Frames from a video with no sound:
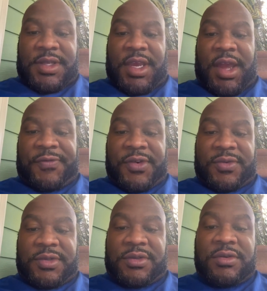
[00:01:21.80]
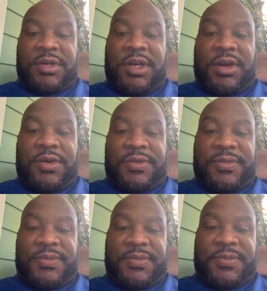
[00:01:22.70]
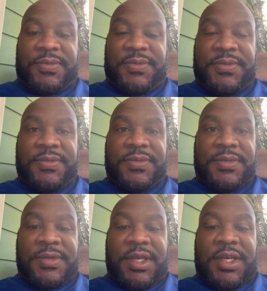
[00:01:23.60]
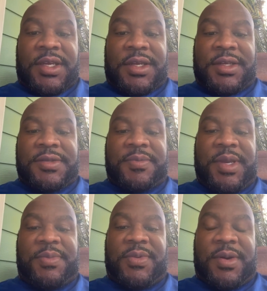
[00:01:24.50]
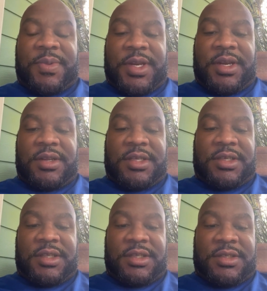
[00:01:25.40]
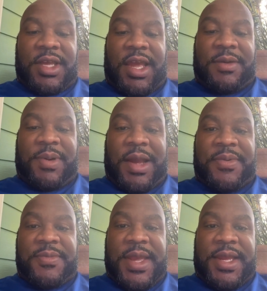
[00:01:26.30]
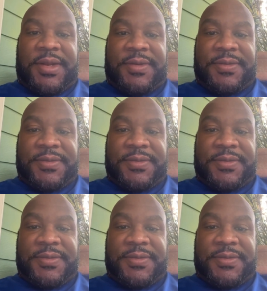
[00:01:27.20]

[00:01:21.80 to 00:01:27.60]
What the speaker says: Yafa, what's going on? Get some people up in here. Let's get this thing popping, man.